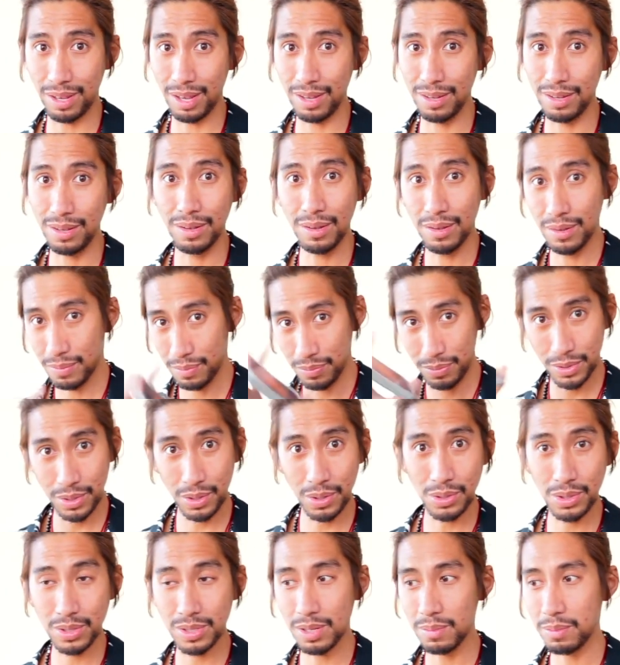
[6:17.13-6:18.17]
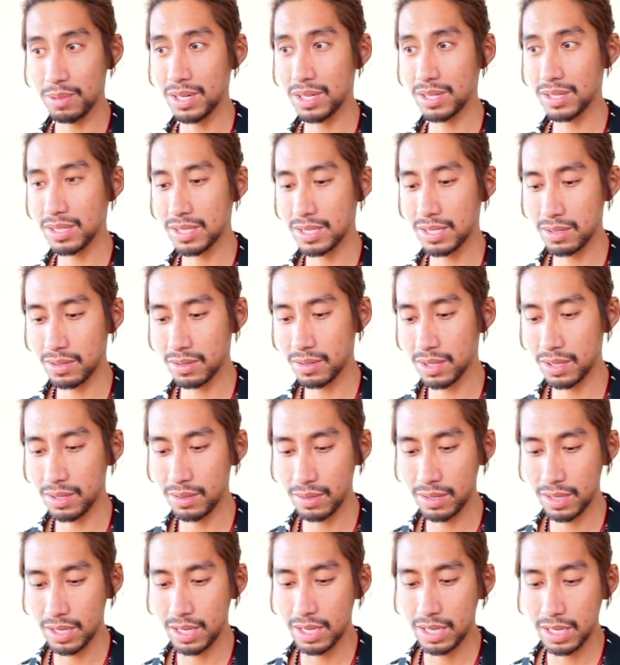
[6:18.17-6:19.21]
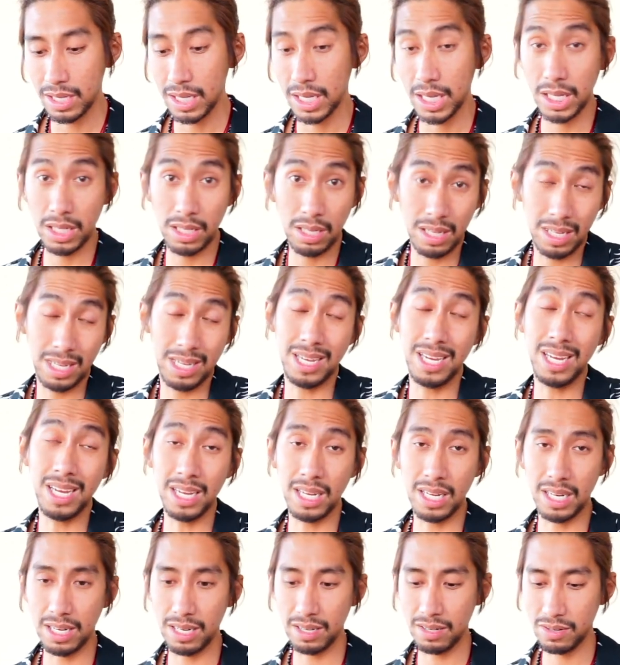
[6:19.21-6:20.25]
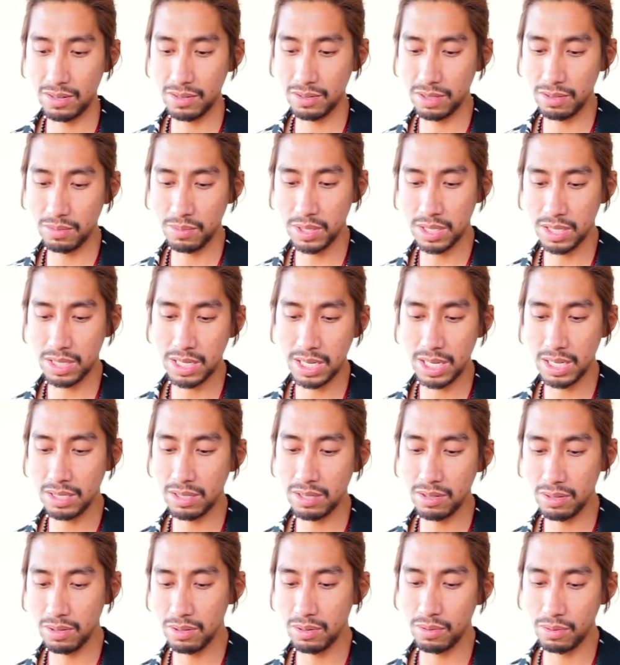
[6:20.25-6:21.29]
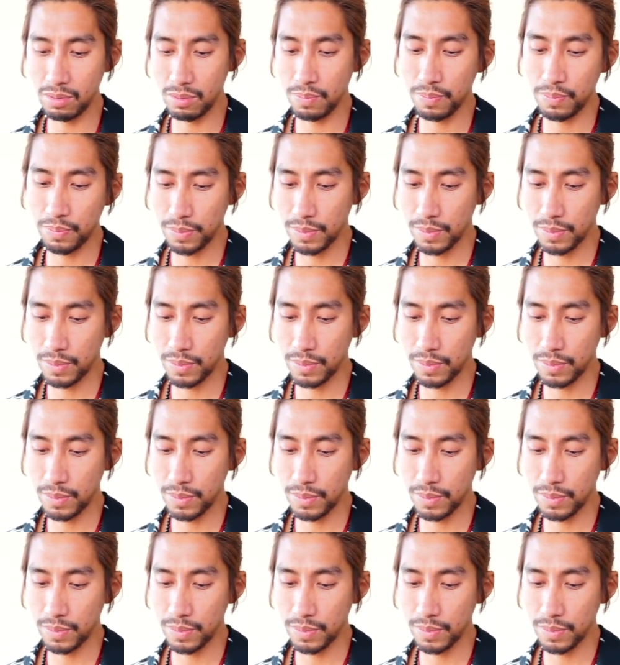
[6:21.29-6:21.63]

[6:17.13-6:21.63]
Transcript: Okay, go to someone else. Okay, I can can. You know, so much things to do.